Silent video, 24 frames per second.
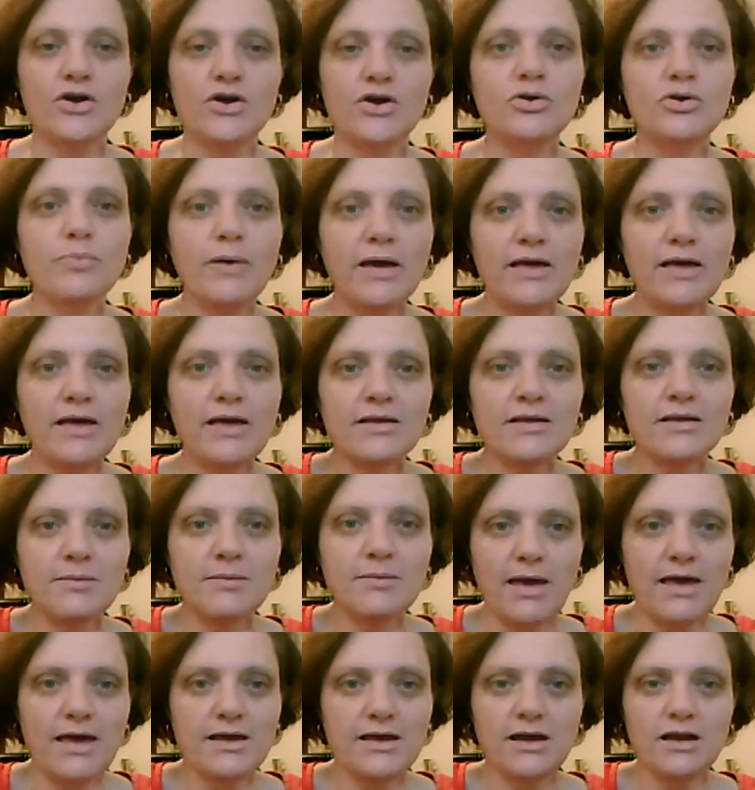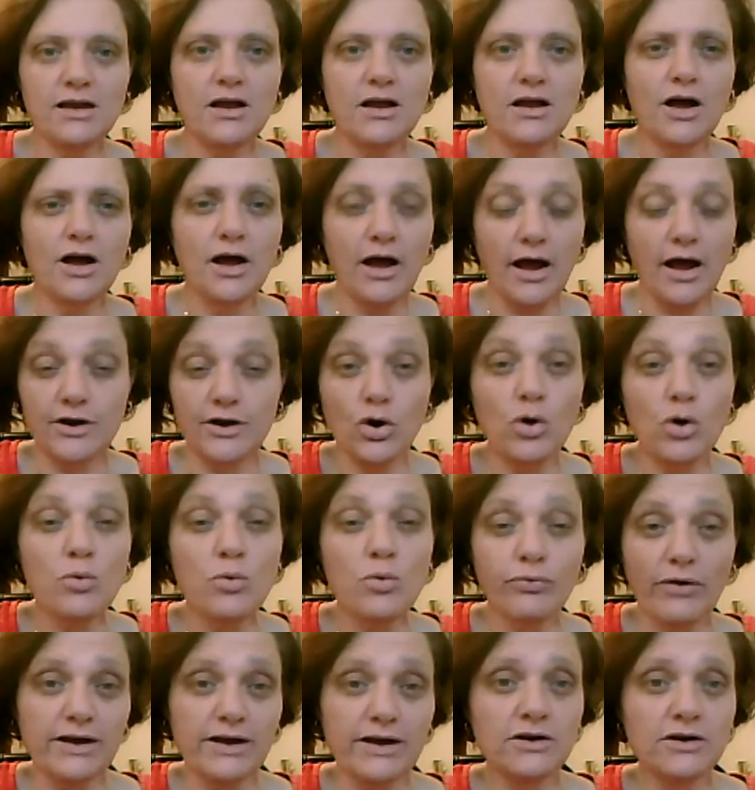You basically make it a
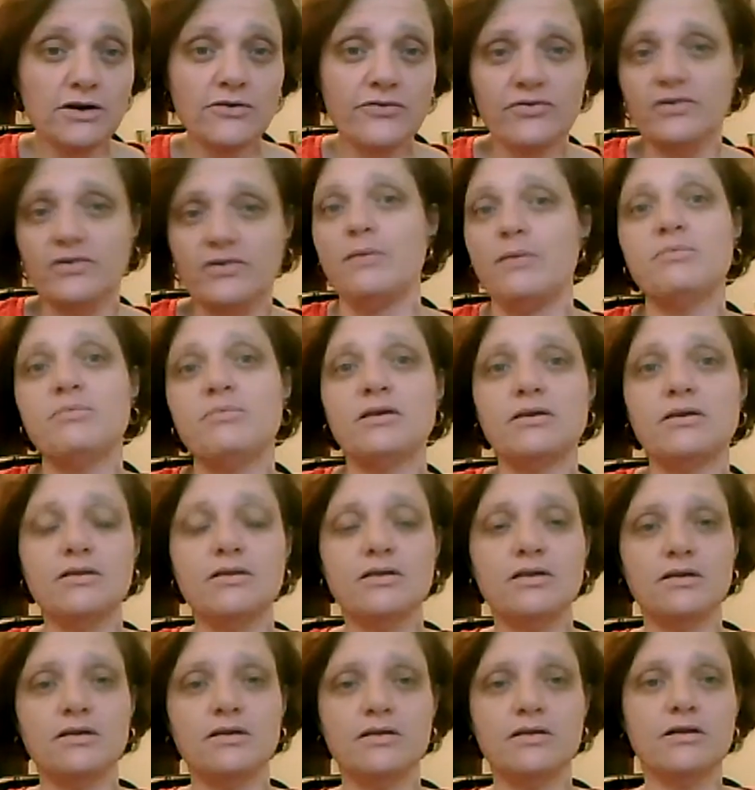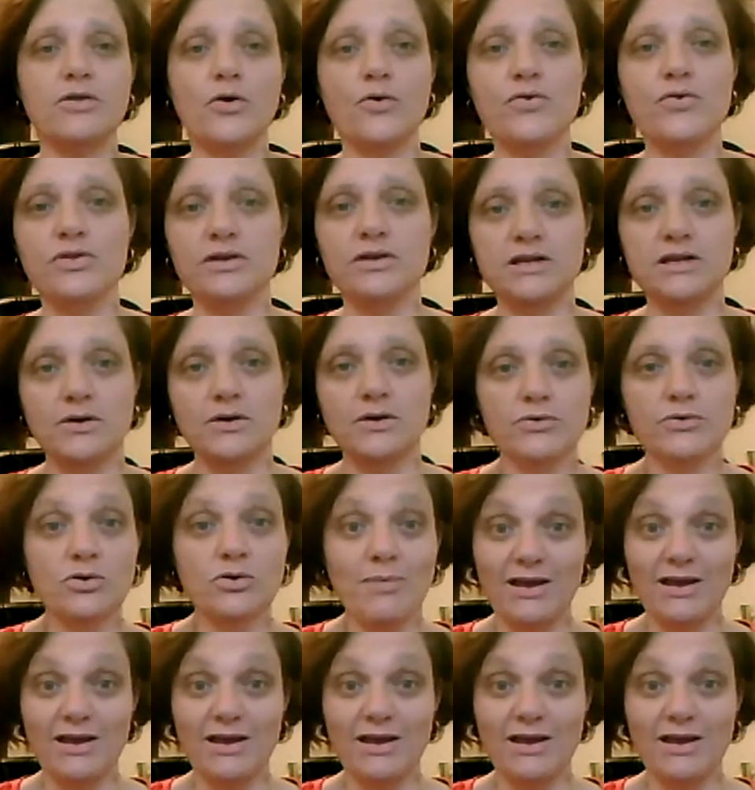no-brainer for them to close the deal with you,